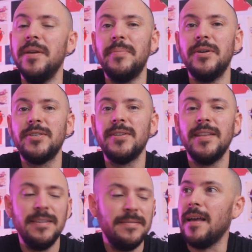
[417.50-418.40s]
me
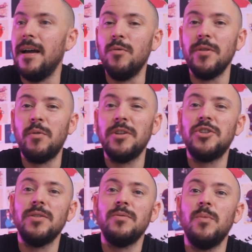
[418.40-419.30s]
personally. I wonder
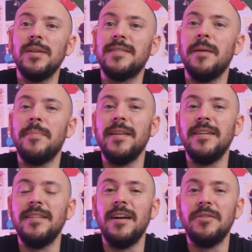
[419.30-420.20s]
what what's
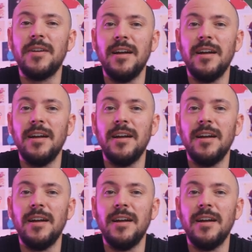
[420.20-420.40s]
happening in other